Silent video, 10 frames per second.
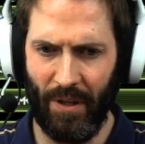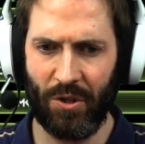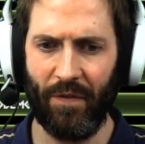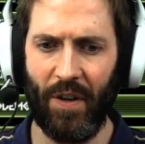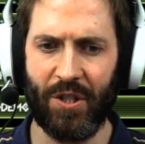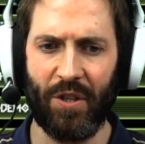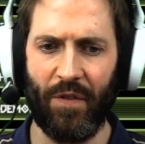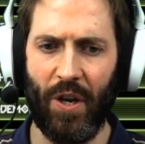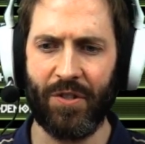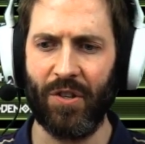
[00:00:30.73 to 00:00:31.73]
So first things
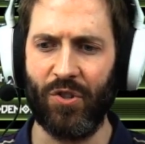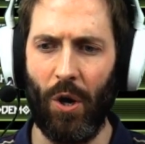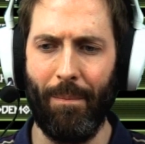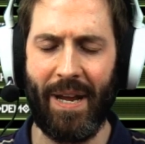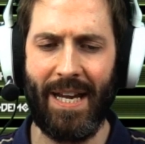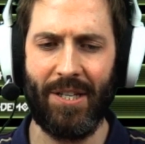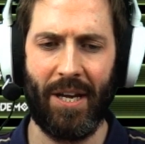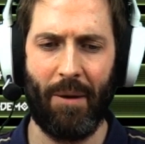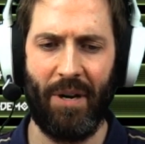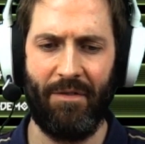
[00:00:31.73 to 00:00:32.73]
first, zombies, they
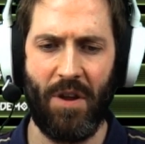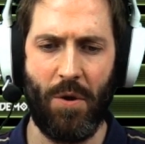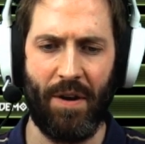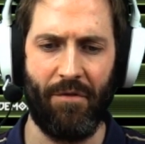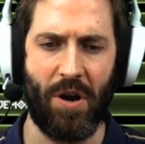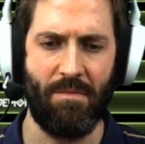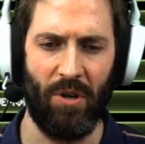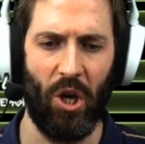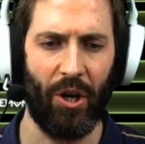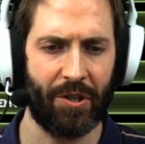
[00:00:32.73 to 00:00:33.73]
come in a few different
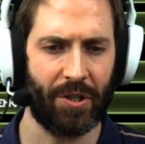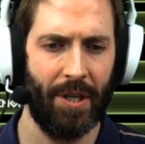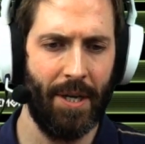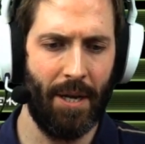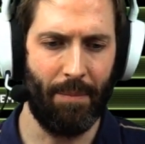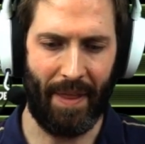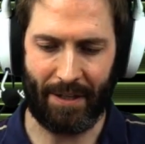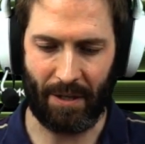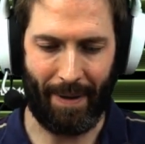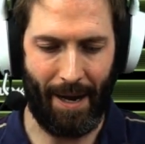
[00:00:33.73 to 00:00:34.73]
looks, but
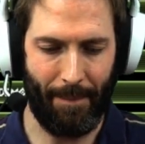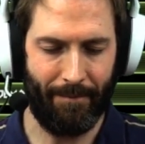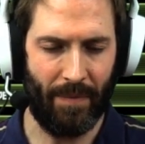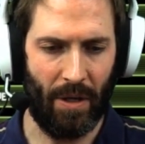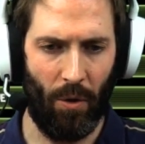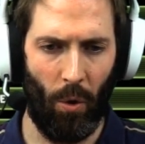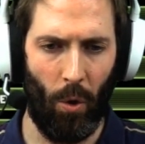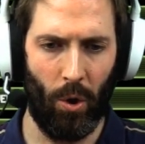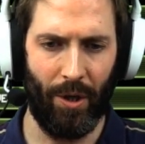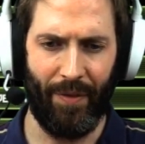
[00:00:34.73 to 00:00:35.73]
that's about
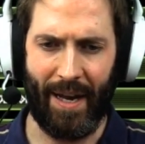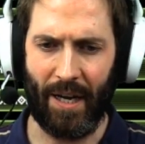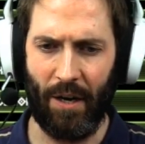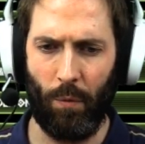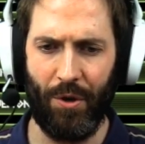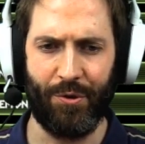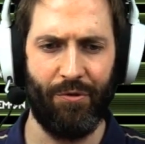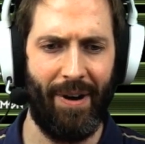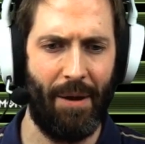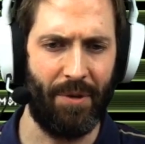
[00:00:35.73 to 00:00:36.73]
all. They kind of wander
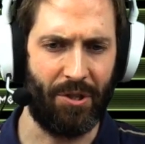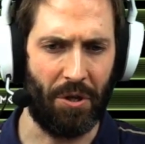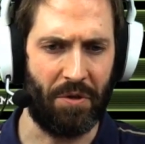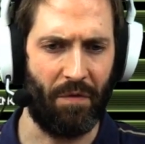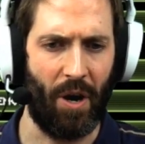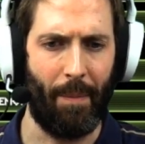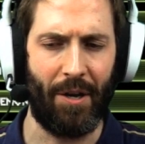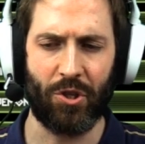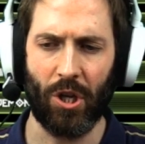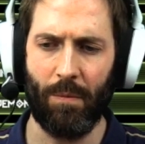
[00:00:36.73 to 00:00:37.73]
around and don't do very
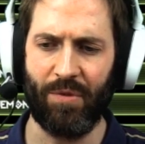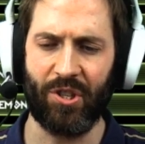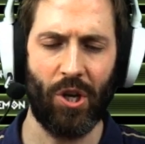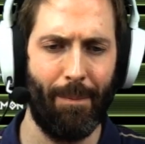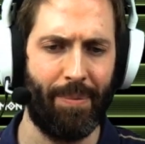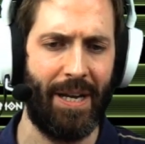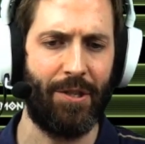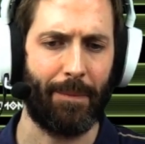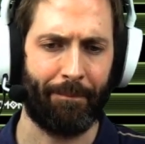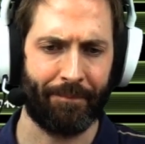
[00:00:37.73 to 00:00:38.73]
much. So the zombies,